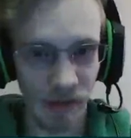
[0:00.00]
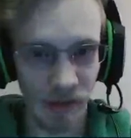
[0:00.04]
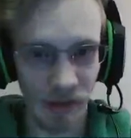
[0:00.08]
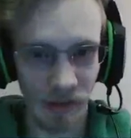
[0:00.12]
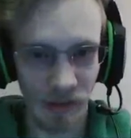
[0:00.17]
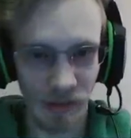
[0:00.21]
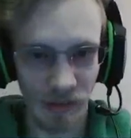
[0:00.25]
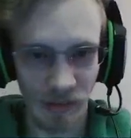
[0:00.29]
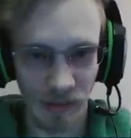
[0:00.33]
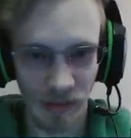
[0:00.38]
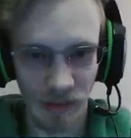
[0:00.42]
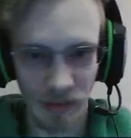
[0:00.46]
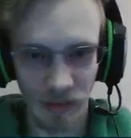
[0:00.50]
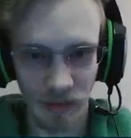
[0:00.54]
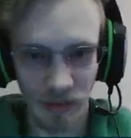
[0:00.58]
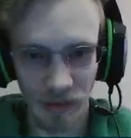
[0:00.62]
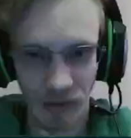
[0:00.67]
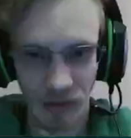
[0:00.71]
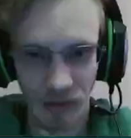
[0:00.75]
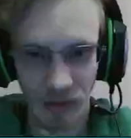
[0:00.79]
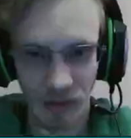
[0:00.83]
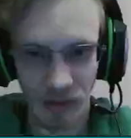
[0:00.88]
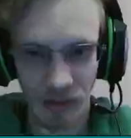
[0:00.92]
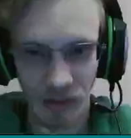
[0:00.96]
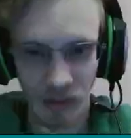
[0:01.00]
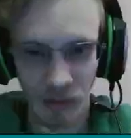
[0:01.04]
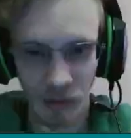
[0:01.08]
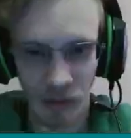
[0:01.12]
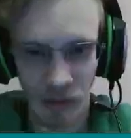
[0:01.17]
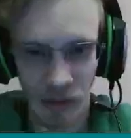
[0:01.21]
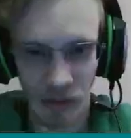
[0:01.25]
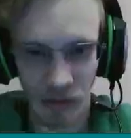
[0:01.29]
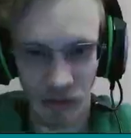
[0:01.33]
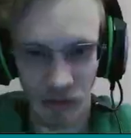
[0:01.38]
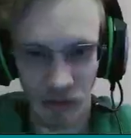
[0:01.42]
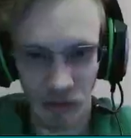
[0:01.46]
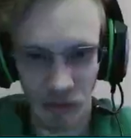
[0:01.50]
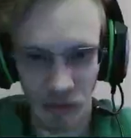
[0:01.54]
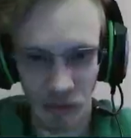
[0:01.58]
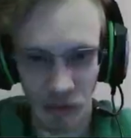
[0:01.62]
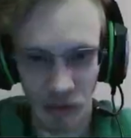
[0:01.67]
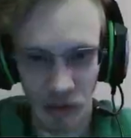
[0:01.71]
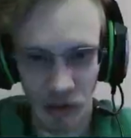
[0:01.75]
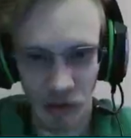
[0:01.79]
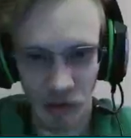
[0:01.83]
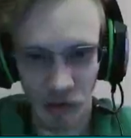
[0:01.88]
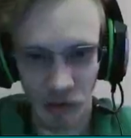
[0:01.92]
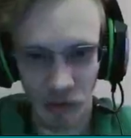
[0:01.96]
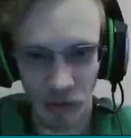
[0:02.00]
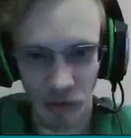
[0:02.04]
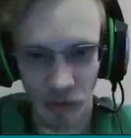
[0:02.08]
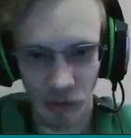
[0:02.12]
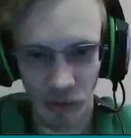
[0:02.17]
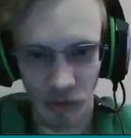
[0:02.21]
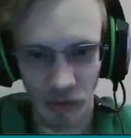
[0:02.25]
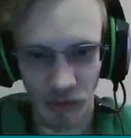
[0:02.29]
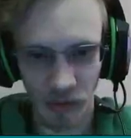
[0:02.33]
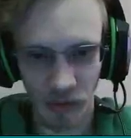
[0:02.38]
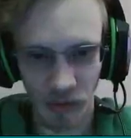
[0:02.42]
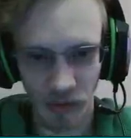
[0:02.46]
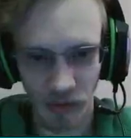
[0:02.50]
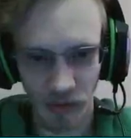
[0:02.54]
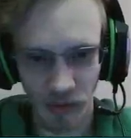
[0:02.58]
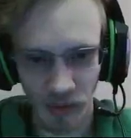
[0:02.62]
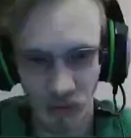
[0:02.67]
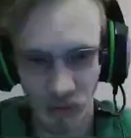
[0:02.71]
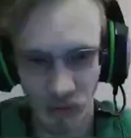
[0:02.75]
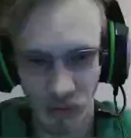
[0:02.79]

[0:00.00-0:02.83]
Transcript: and then you would have to do all those